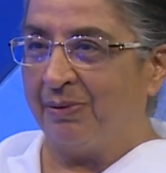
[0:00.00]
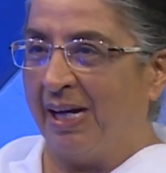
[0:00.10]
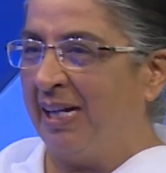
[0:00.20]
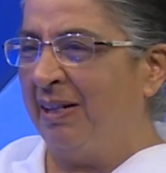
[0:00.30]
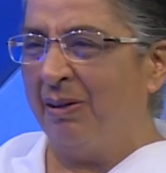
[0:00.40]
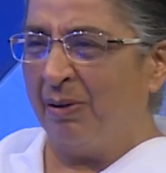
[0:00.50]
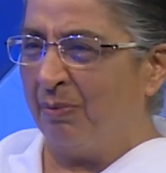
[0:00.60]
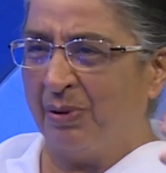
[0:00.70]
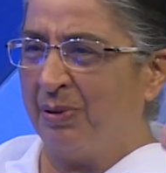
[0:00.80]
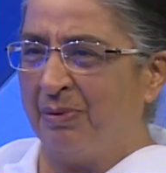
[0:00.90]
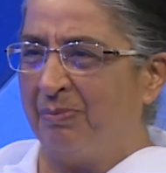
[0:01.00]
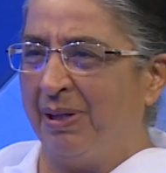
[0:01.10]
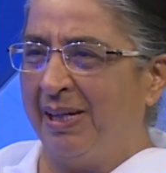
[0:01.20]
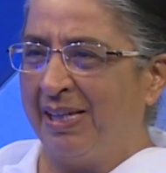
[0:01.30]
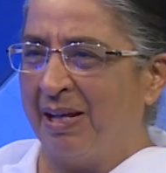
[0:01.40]
Mm. I did hmm. not want to
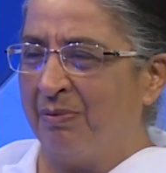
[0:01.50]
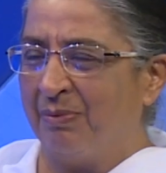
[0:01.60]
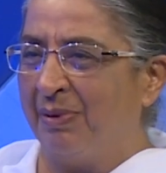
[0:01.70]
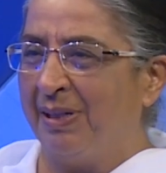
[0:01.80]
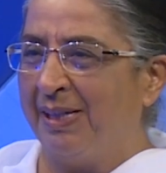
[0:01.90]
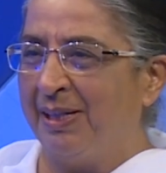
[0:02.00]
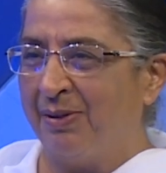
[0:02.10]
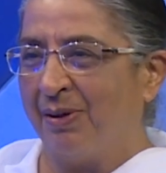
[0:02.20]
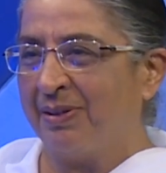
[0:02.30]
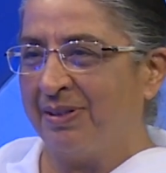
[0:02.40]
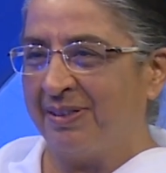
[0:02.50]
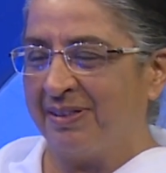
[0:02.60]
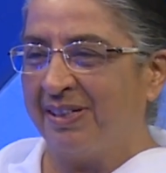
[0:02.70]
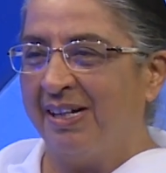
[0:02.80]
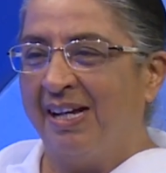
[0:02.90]
be that worldly doctor.